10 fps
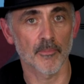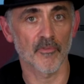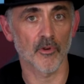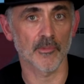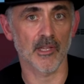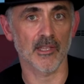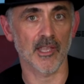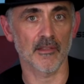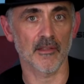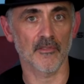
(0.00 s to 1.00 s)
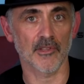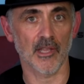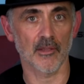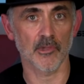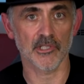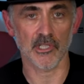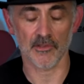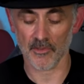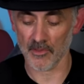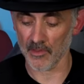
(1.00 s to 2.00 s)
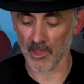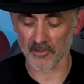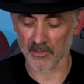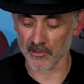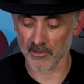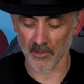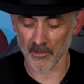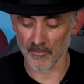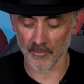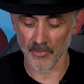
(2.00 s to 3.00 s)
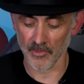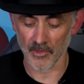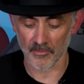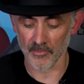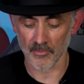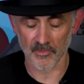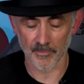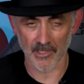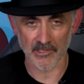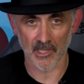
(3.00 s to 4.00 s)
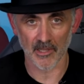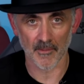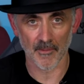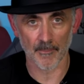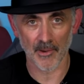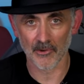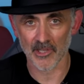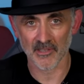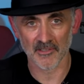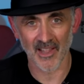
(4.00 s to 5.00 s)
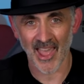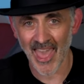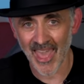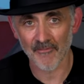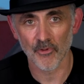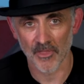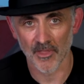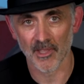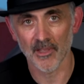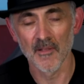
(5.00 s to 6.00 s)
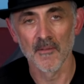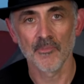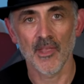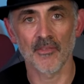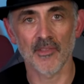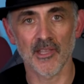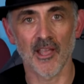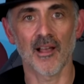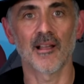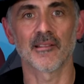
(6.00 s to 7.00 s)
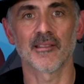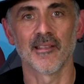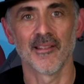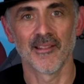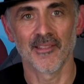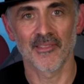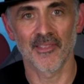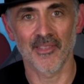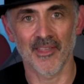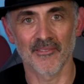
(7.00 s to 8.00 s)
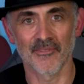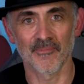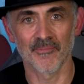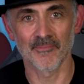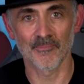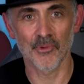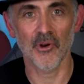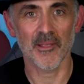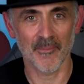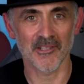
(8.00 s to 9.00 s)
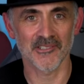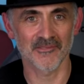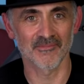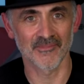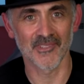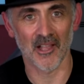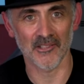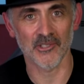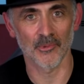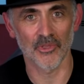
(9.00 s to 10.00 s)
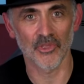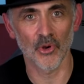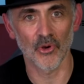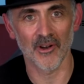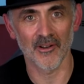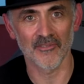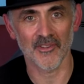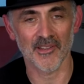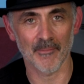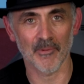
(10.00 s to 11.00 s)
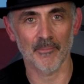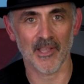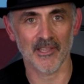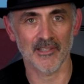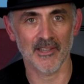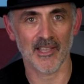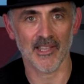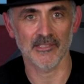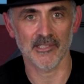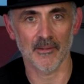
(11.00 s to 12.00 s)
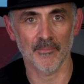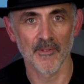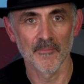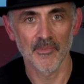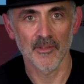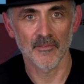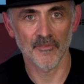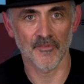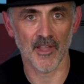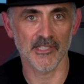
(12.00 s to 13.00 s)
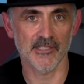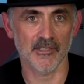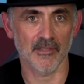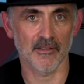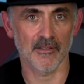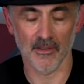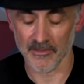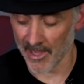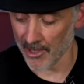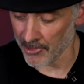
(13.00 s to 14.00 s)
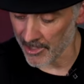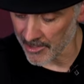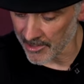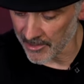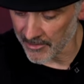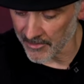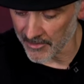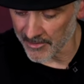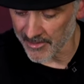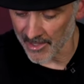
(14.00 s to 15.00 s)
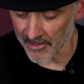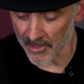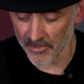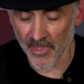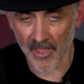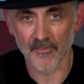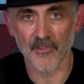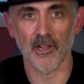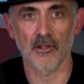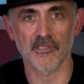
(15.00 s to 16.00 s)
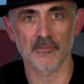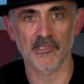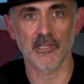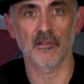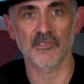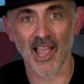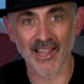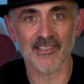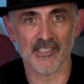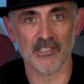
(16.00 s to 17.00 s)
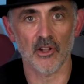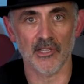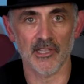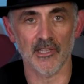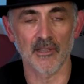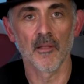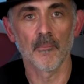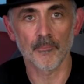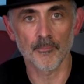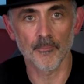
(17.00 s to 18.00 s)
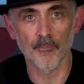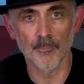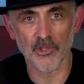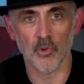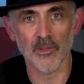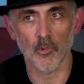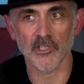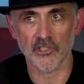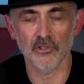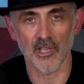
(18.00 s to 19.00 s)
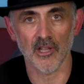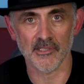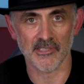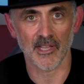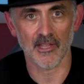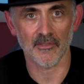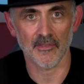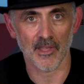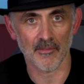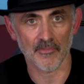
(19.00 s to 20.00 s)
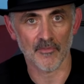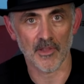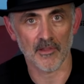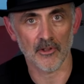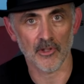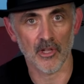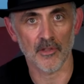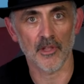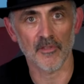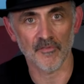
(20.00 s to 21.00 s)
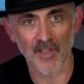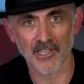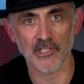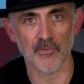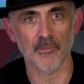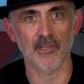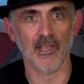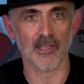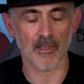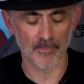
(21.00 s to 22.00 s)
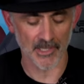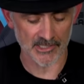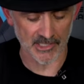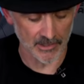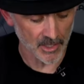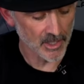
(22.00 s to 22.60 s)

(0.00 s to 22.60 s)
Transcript: performed at a gig the other day, which uh, as the, the spectator apparently does everything, and the card that they've pretty much cut to and thought of and then put back in the deck ends up face down in the, the deck that they've closed themselves and decided between which two cards that, that face down card that has vanished from the deck appears in.